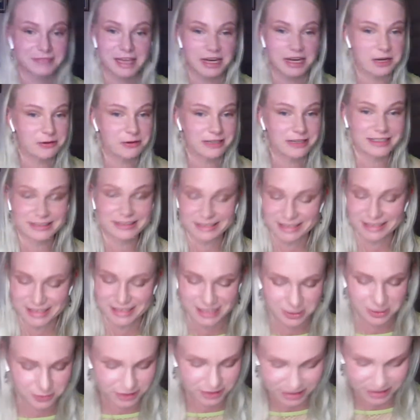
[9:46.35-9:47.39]
Anyway,
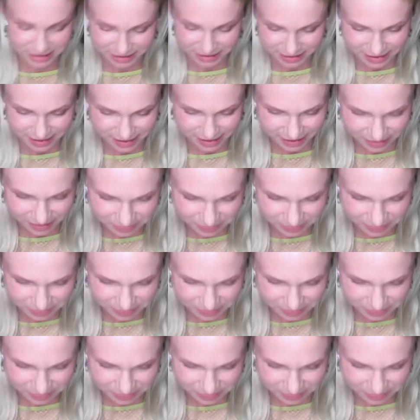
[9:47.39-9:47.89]
let's see what's in